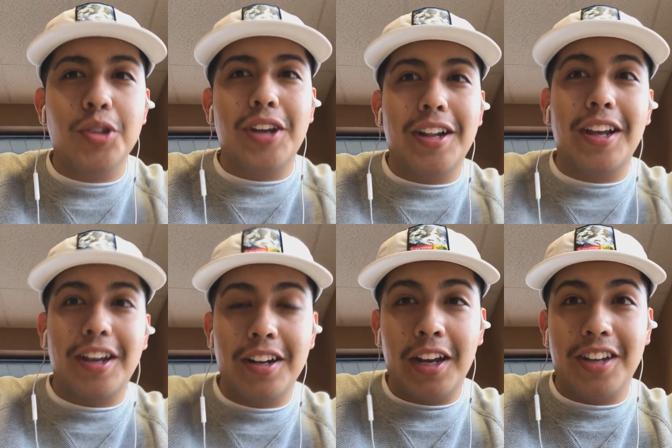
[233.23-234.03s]
So yeah,
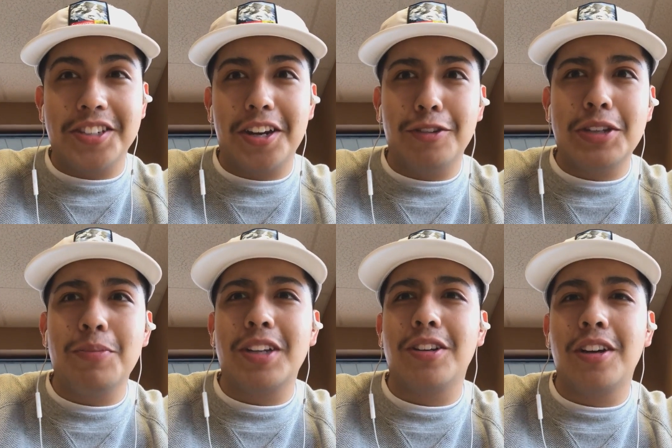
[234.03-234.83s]
like like I said, I was
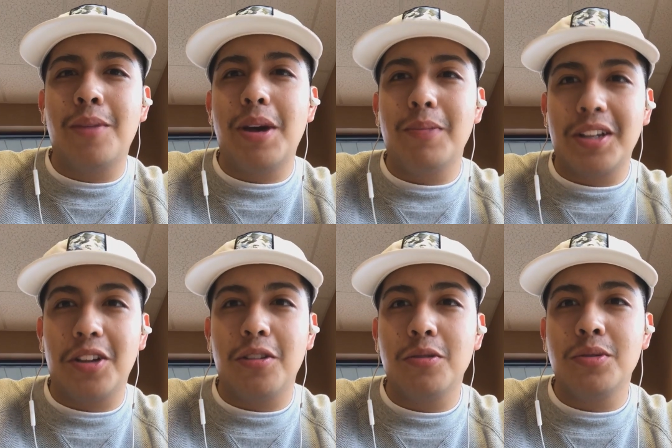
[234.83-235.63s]
at McDo I'm at
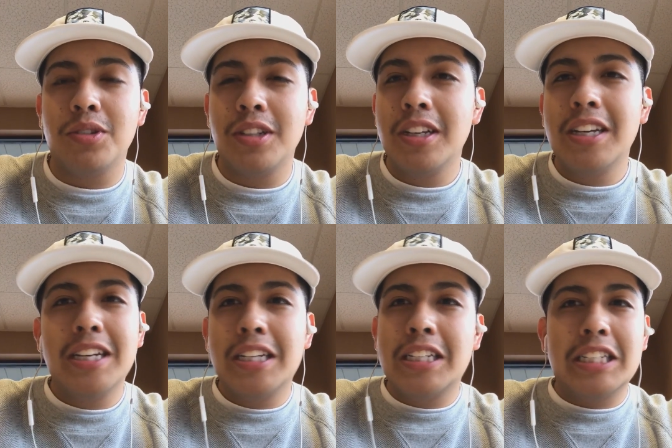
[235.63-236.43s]
McDonald's.
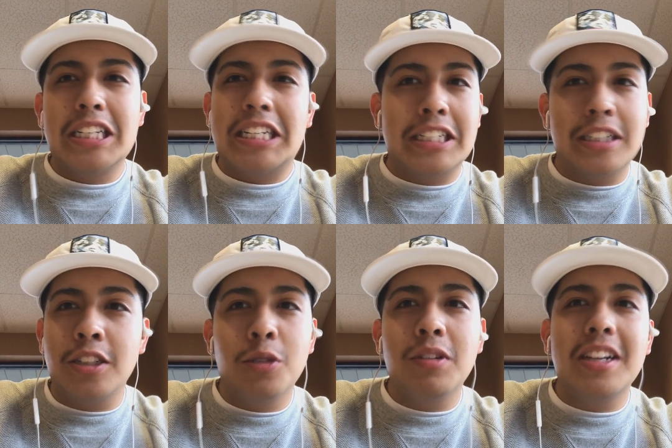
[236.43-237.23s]
Yeah,
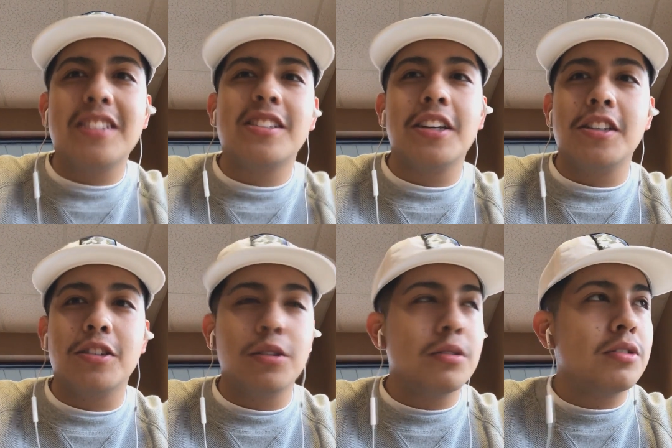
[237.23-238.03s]
no one likes sticky
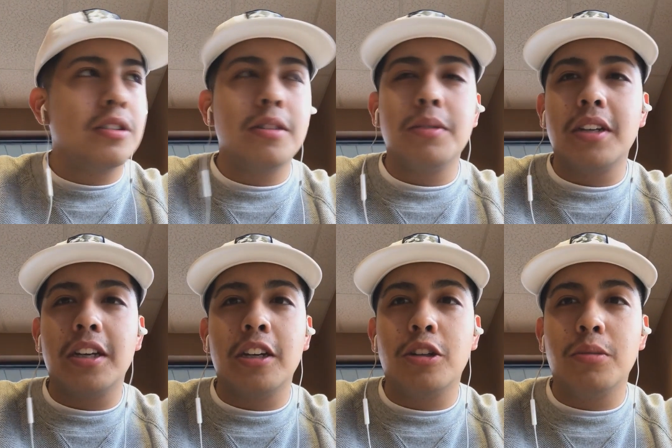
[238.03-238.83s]
soles, so I'm gonna
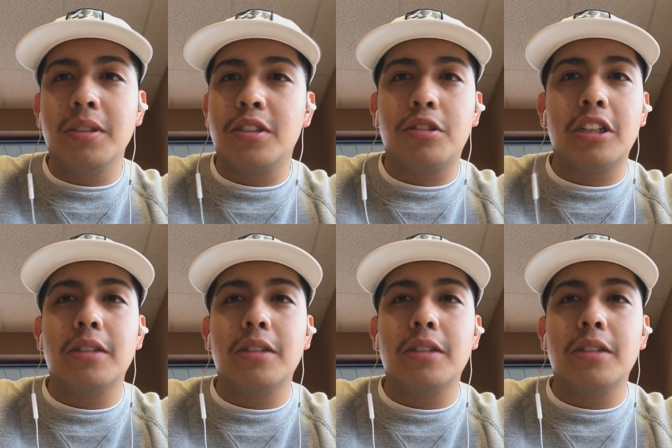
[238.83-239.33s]
get home and